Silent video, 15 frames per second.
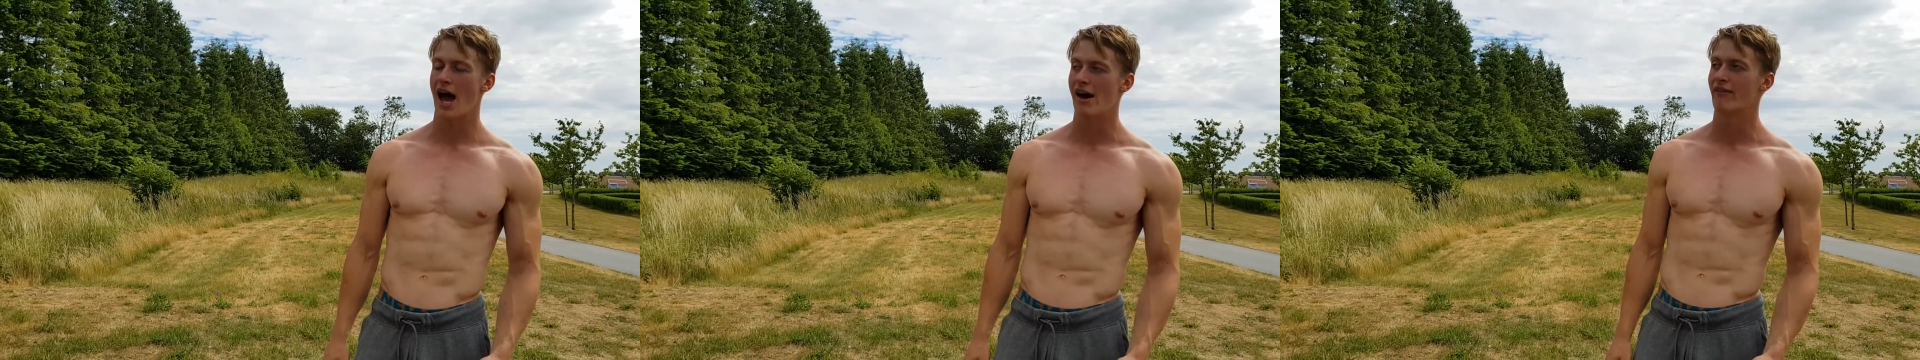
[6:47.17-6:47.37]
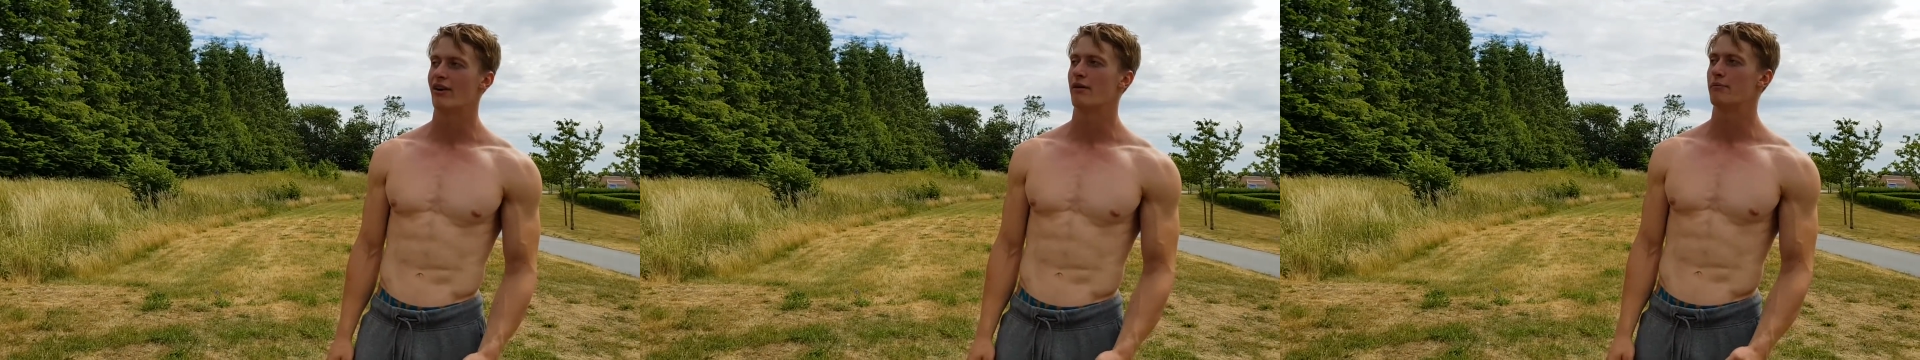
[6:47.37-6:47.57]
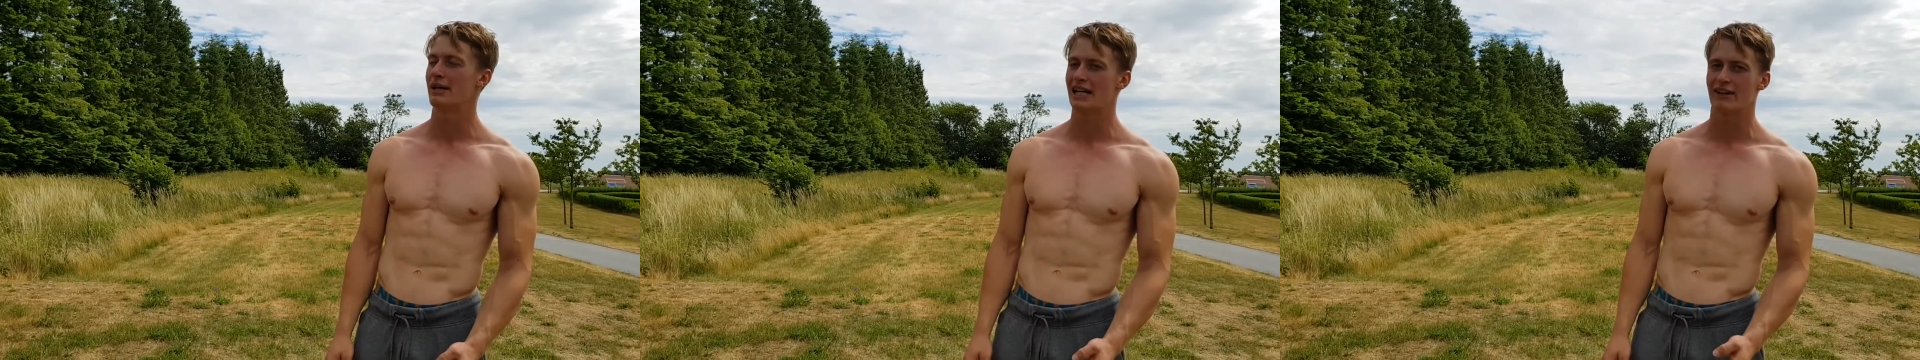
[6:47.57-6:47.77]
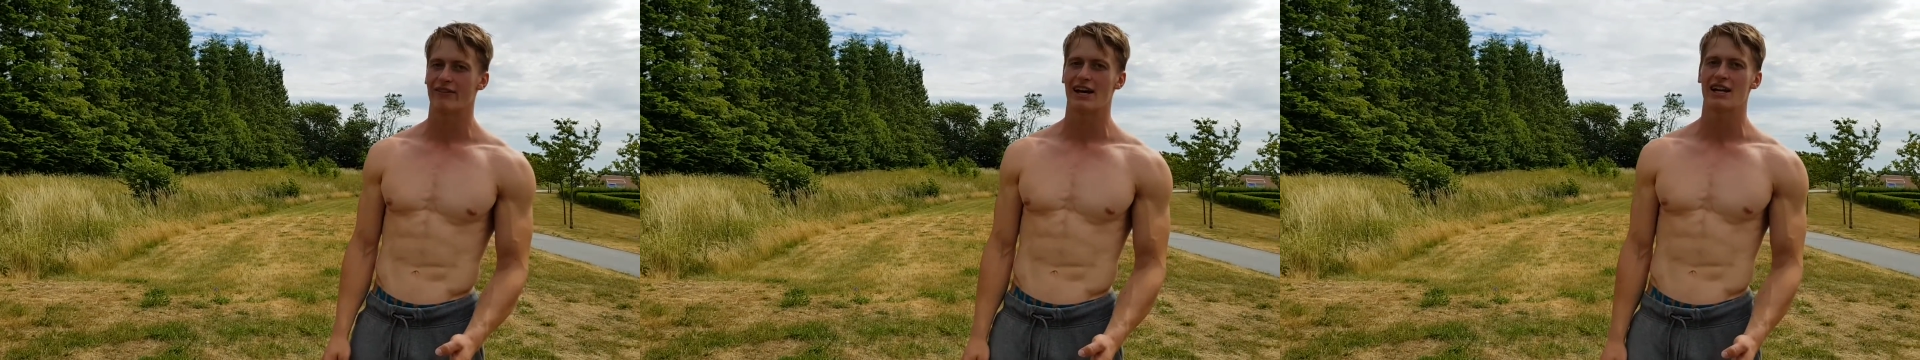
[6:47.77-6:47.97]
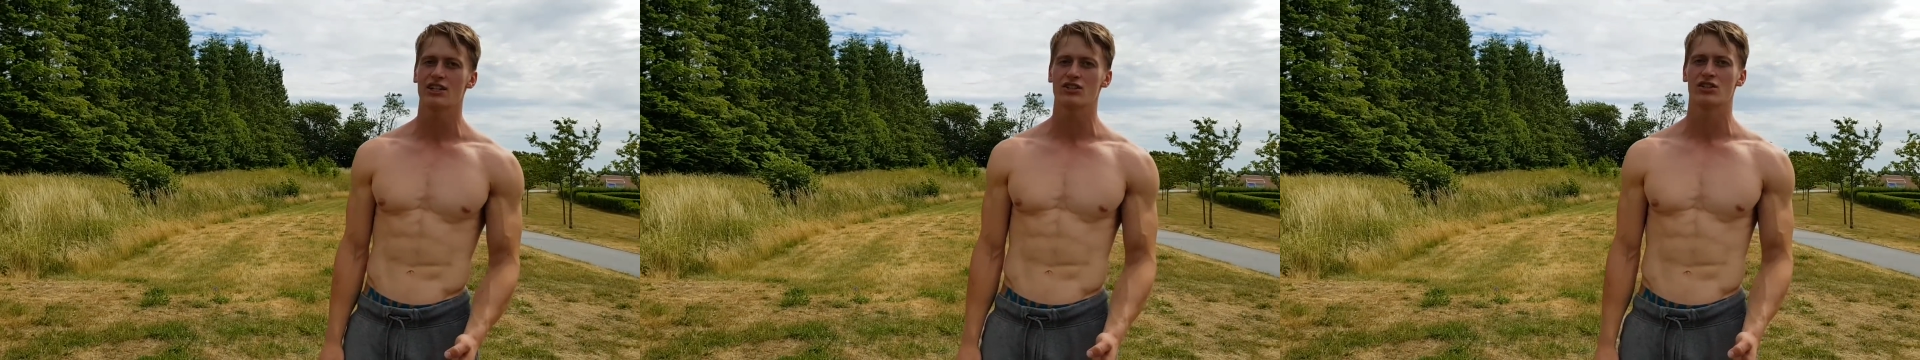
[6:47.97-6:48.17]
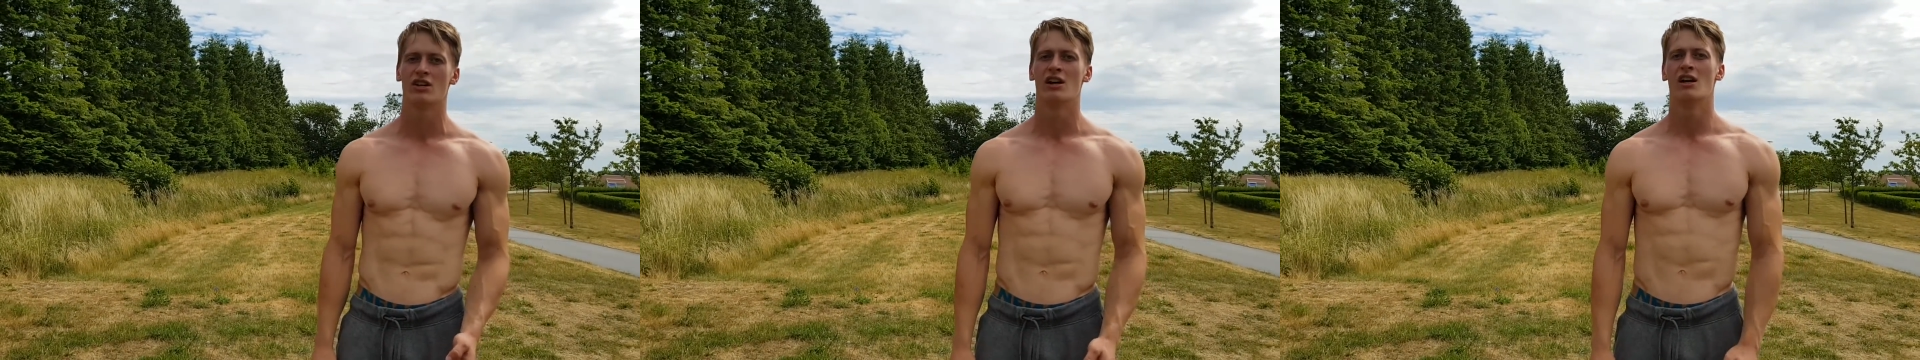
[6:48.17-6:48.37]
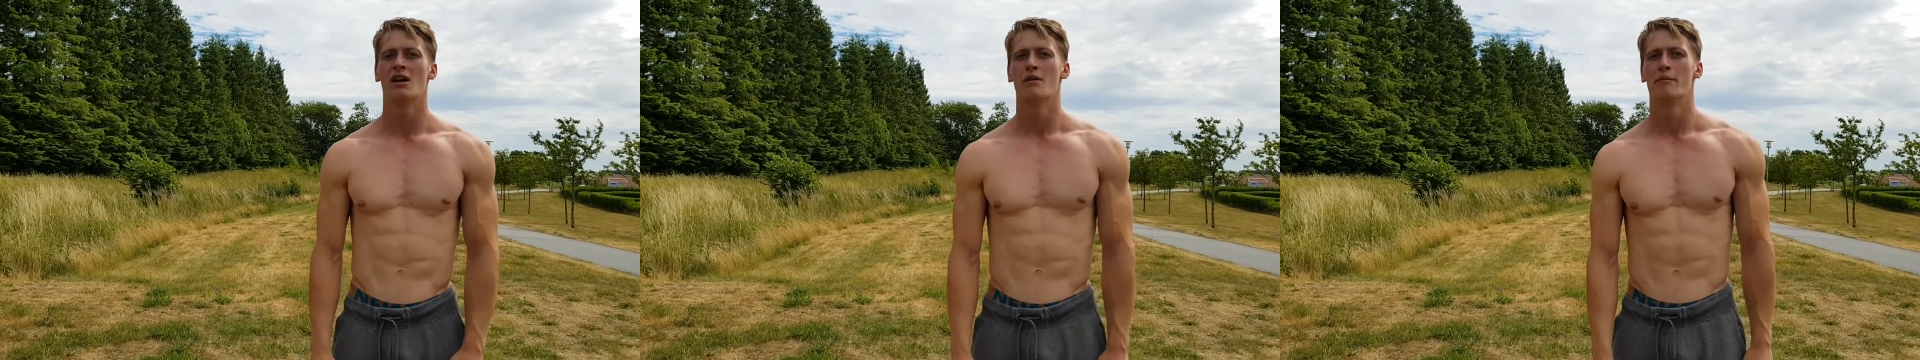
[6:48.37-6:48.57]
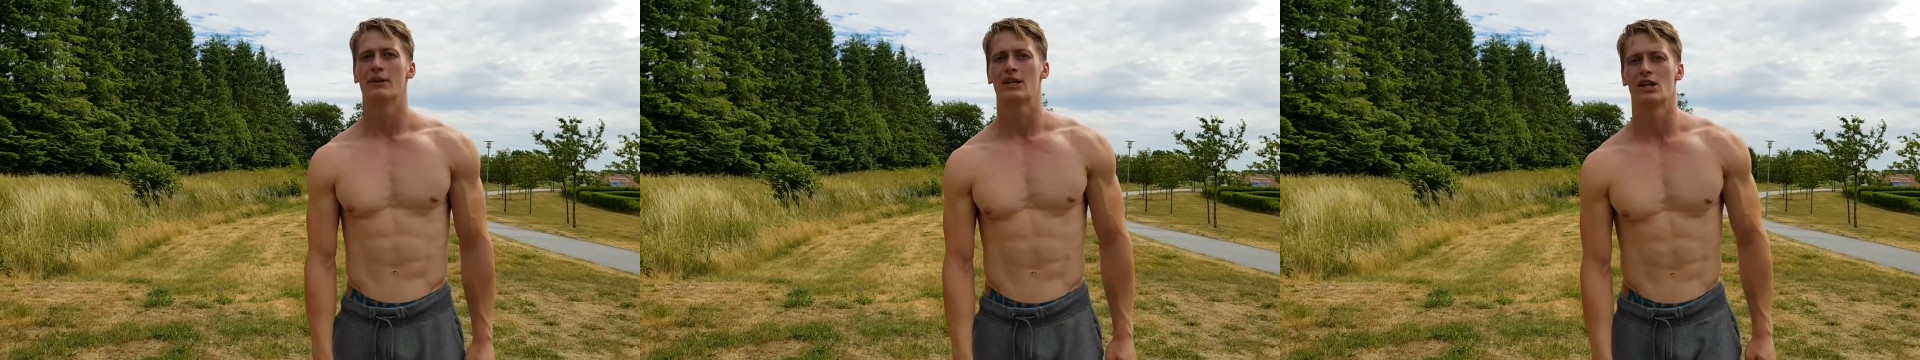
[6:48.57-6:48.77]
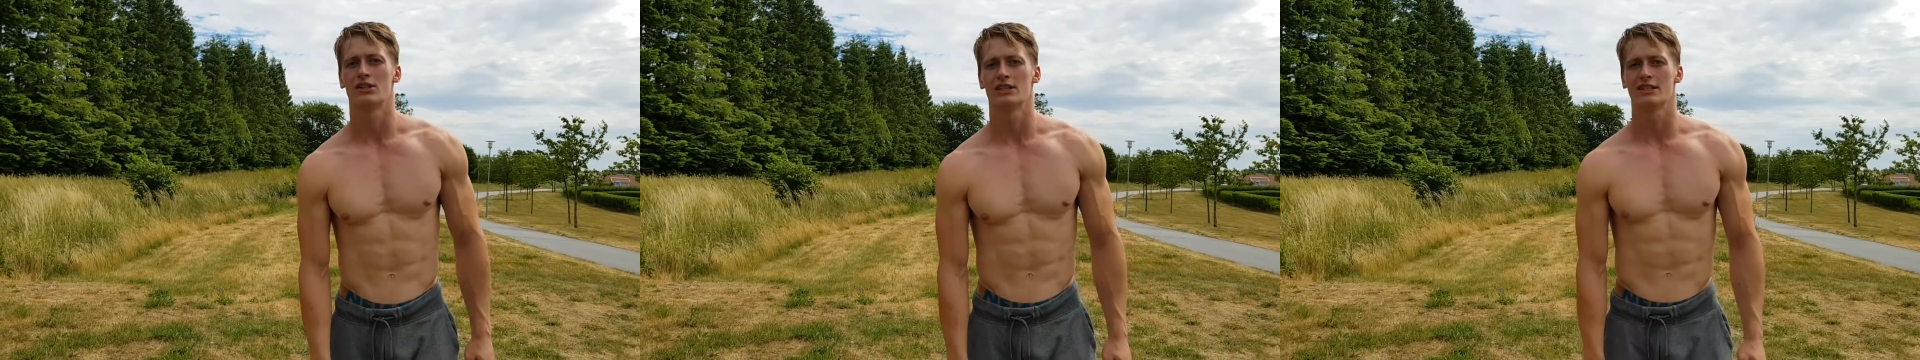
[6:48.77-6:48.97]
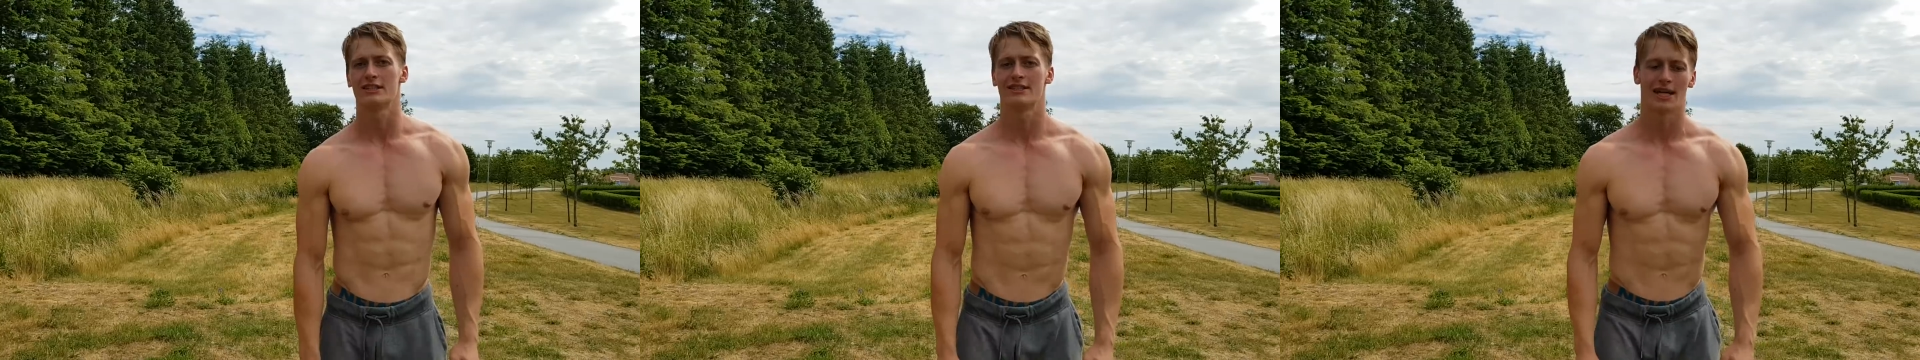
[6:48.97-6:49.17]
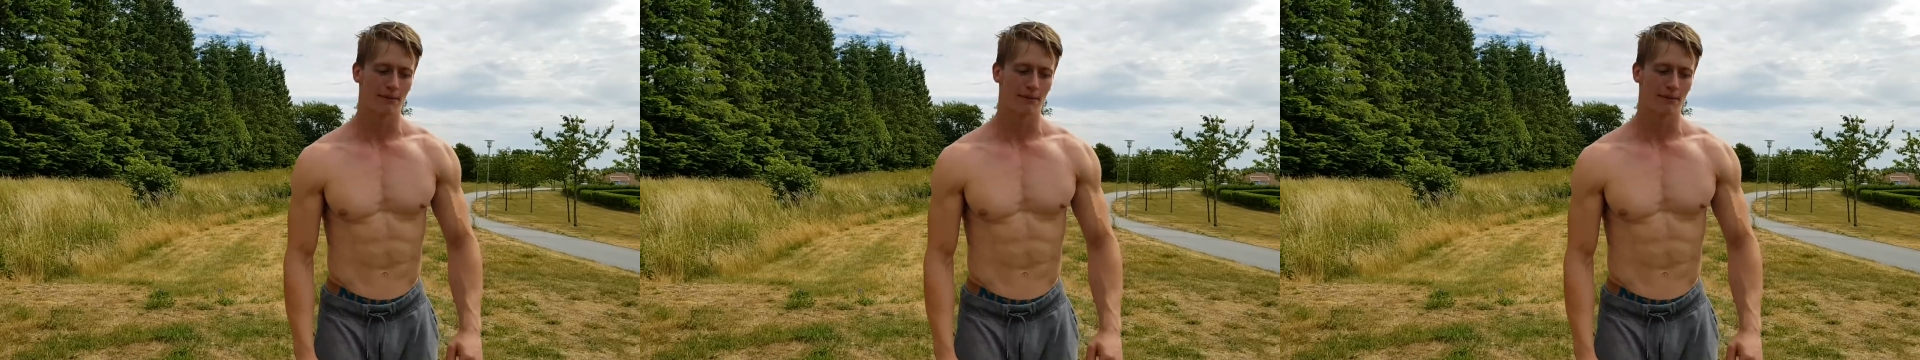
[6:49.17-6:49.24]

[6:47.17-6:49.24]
have a big advantage because it's the